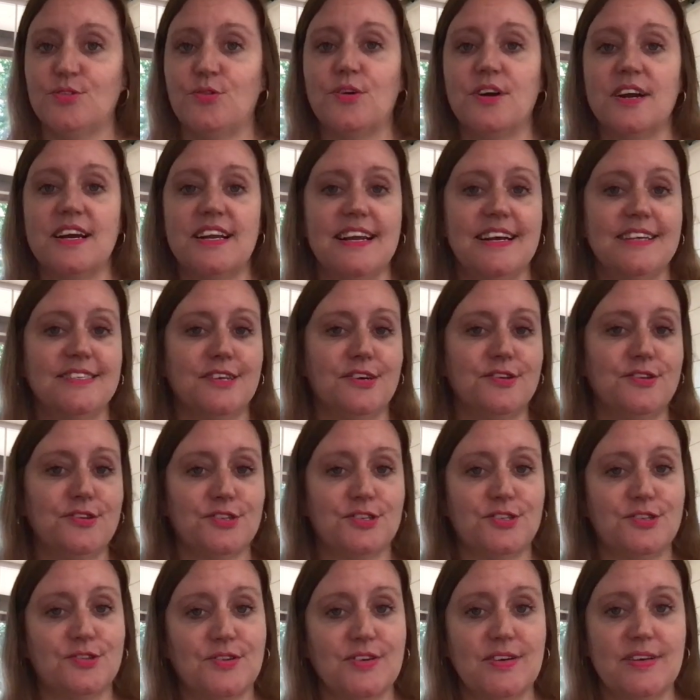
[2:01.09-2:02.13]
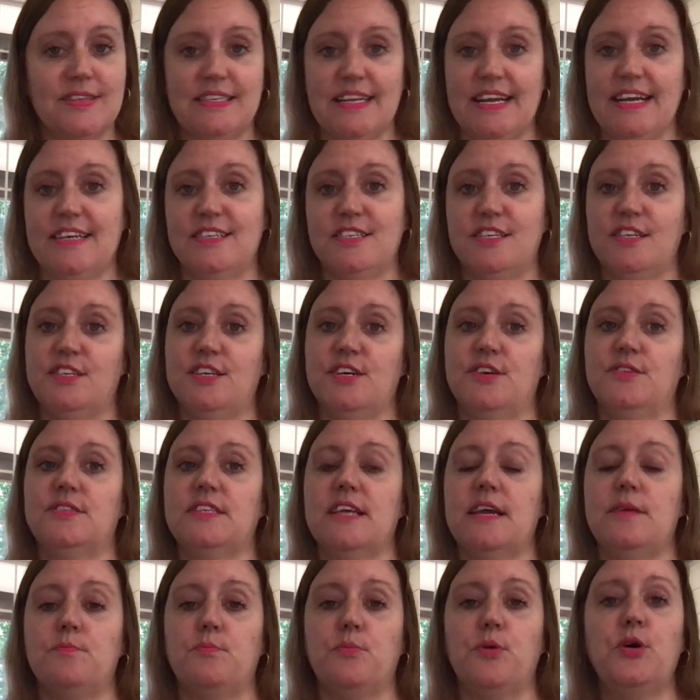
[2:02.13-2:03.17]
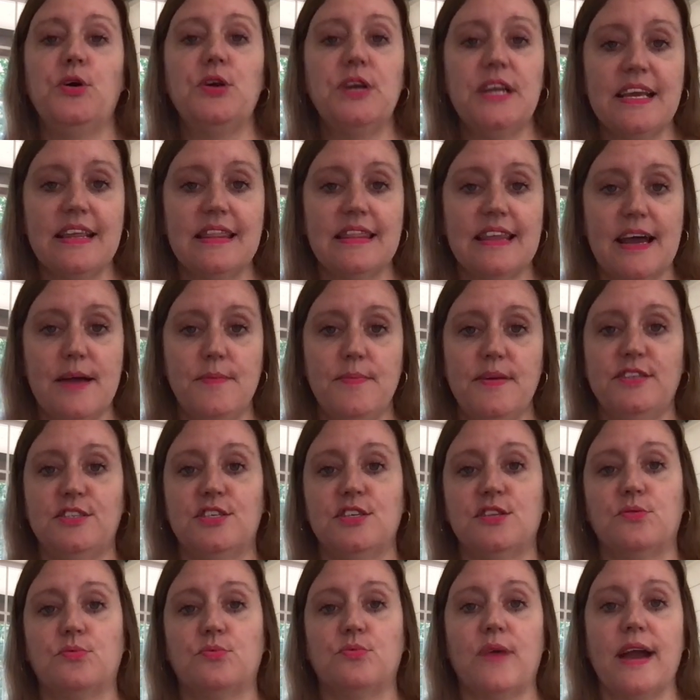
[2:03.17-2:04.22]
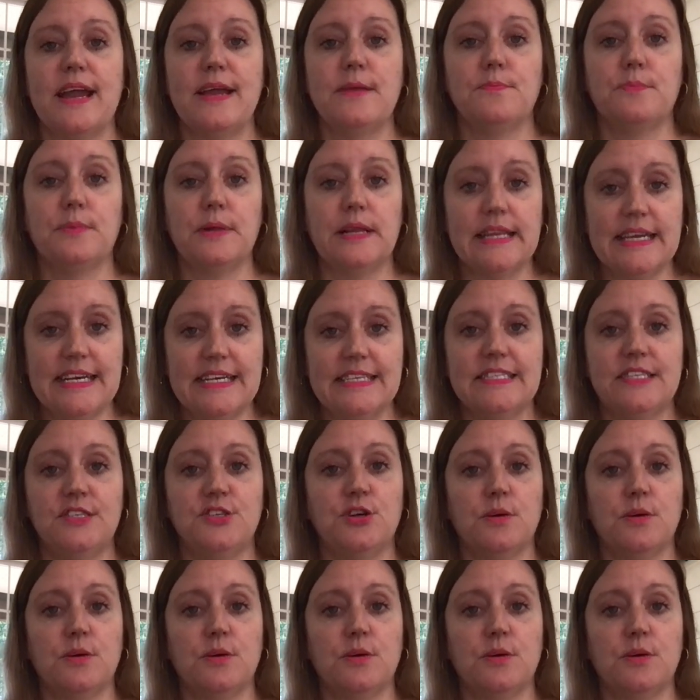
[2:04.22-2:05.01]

organize all your stories and antidotes, and putting them into the right place in your